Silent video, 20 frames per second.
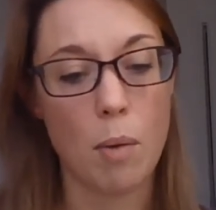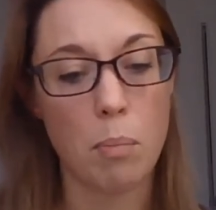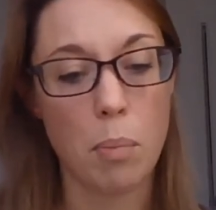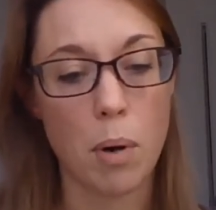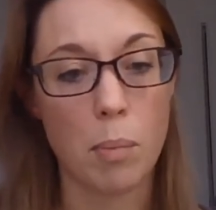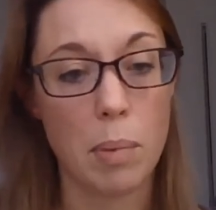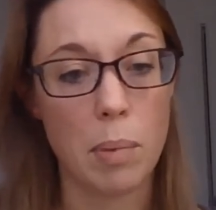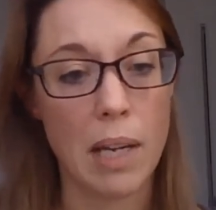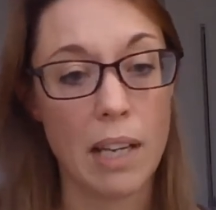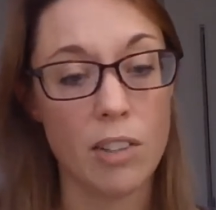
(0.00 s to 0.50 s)

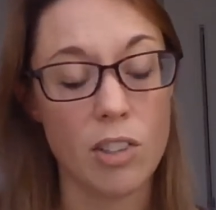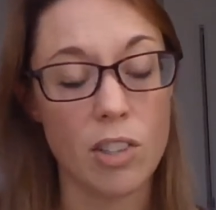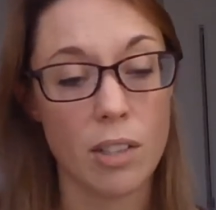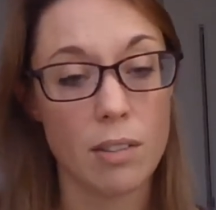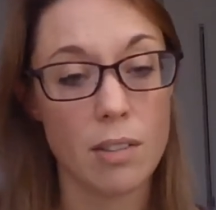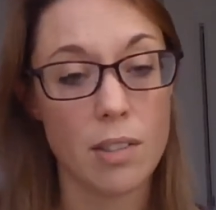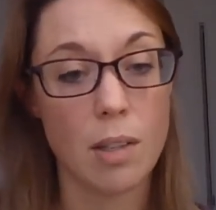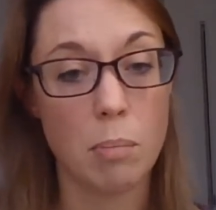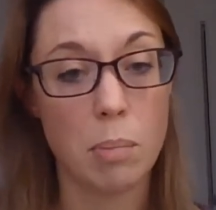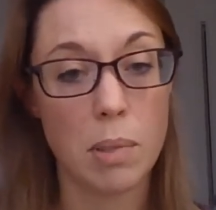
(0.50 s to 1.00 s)

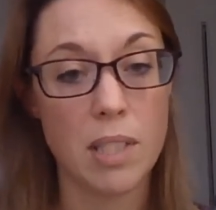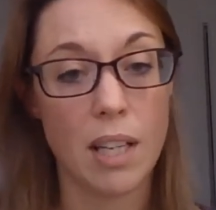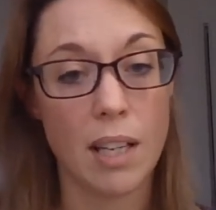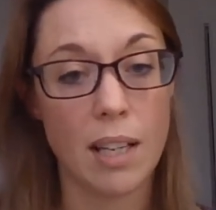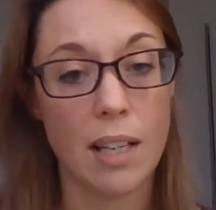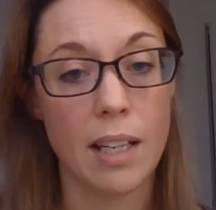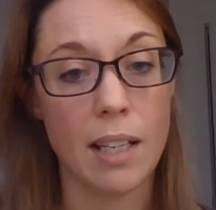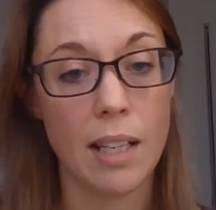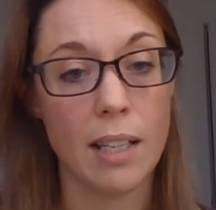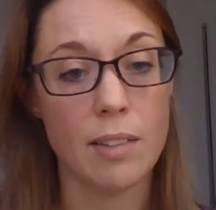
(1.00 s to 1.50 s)
populations that
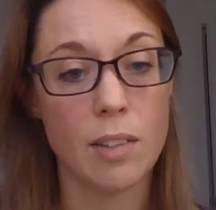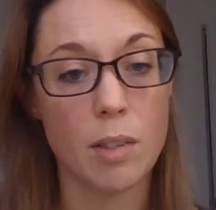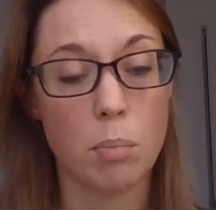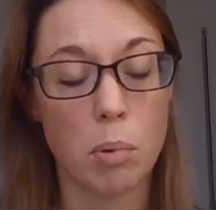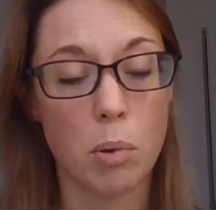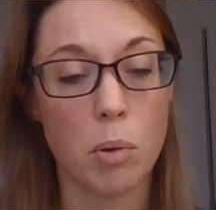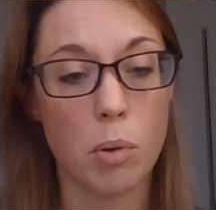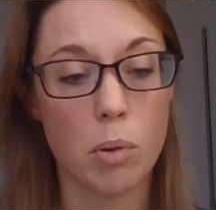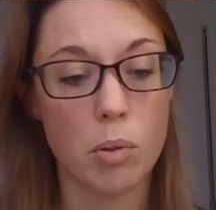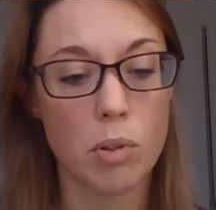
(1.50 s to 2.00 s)
particularly need
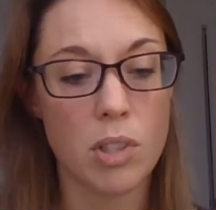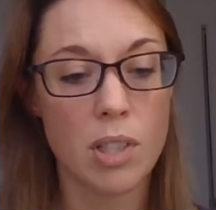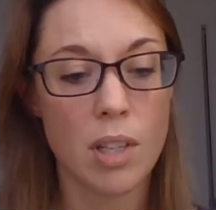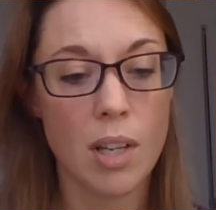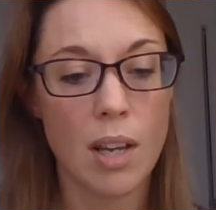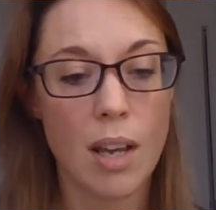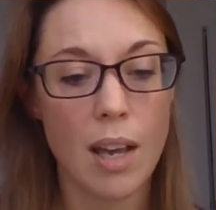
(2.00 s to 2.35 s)
support.